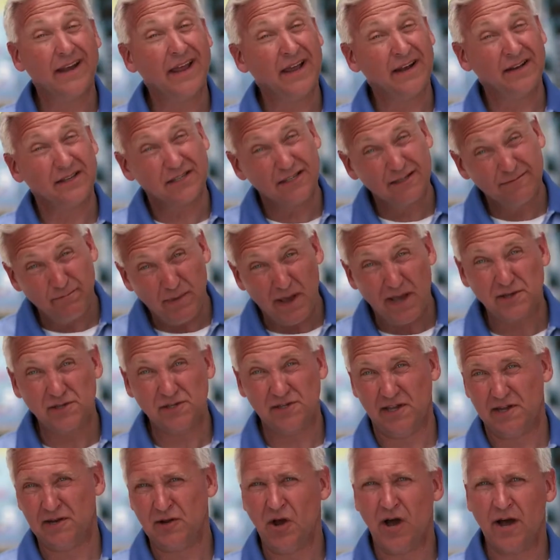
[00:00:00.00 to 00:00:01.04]
and
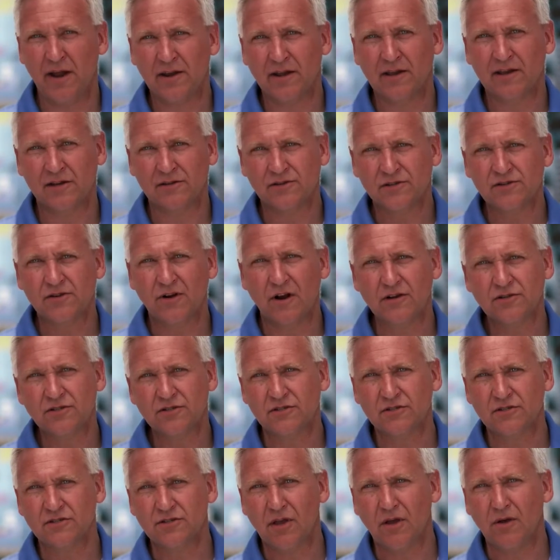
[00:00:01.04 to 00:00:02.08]
especially not in a
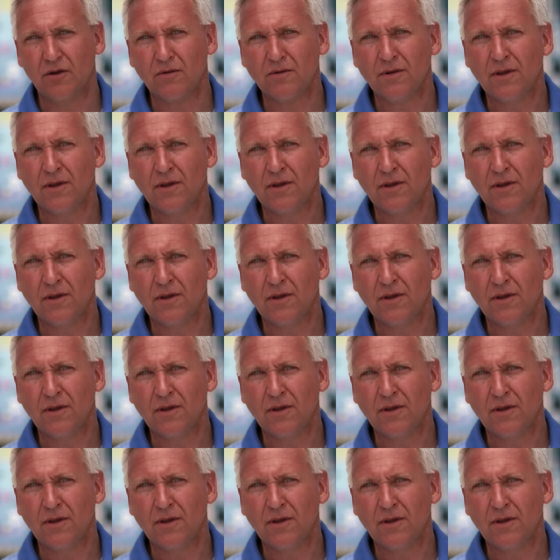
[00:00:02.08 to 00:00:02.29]
construction zone.